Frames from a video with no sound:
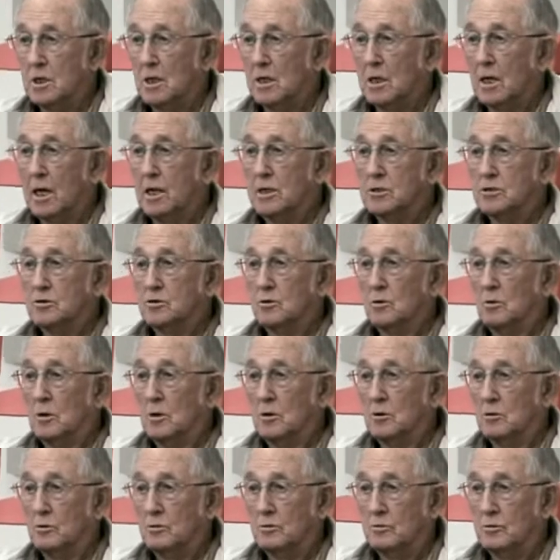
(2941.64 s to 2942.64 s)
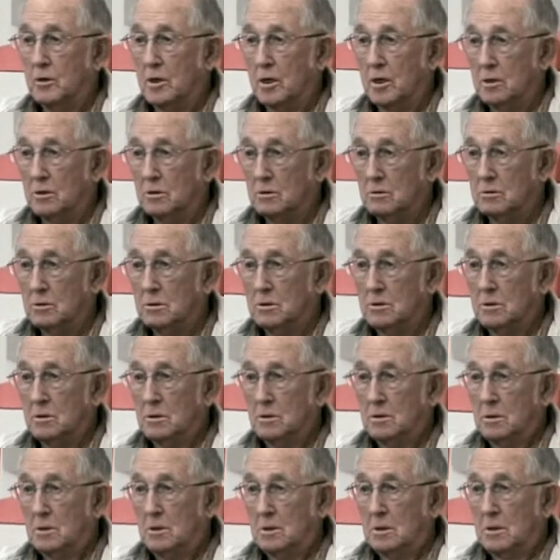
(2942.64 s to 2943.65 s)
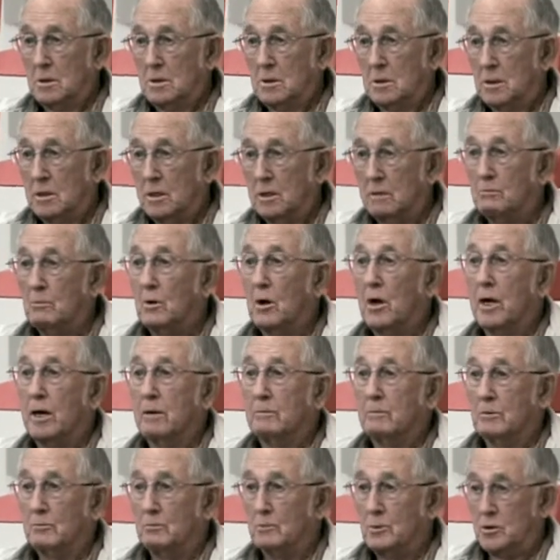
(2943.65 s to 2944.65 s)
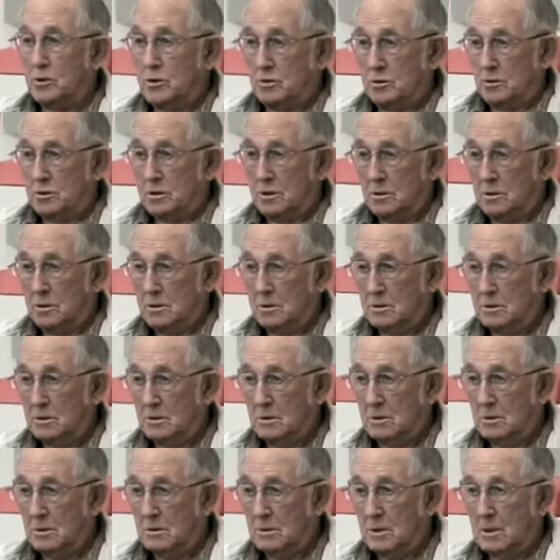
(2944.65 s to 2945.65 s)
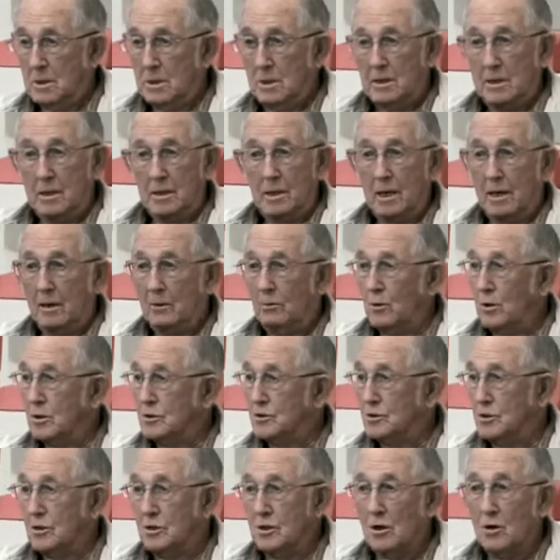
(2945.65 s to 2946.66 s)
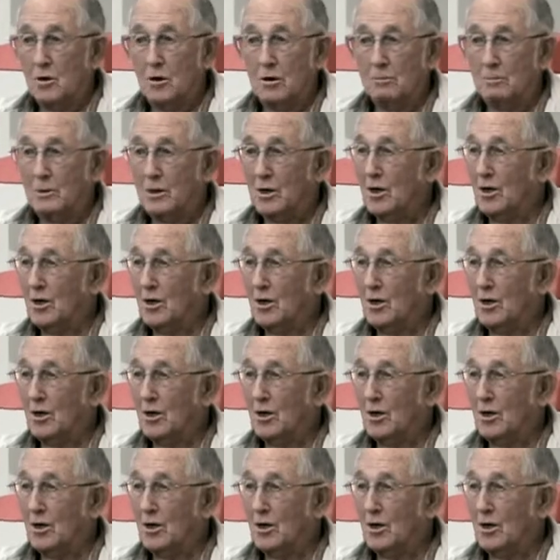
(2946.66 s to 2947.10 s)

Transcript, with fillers: the national hotel in Miami Beach. That wasn't an army